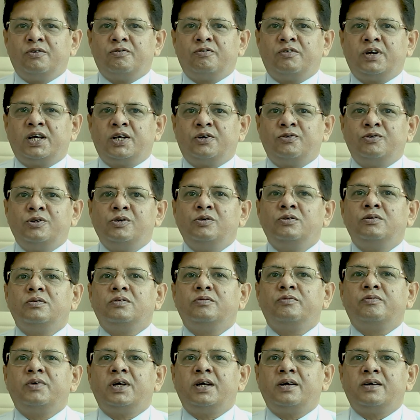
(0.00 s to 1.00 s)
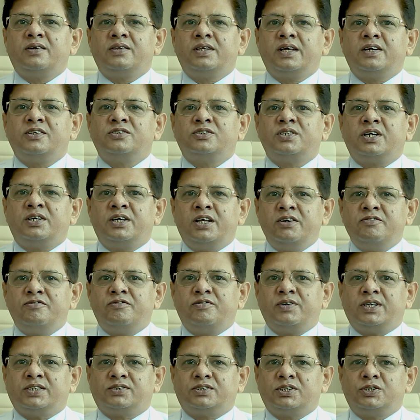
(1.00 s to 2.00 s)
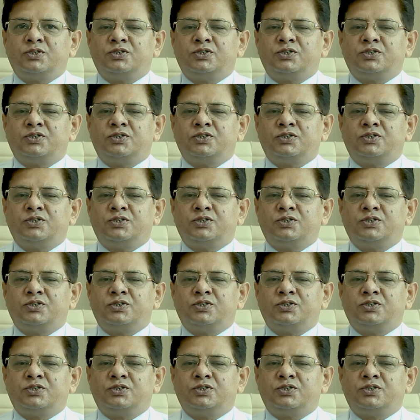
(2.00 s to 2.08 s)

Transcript: where there is a deafness.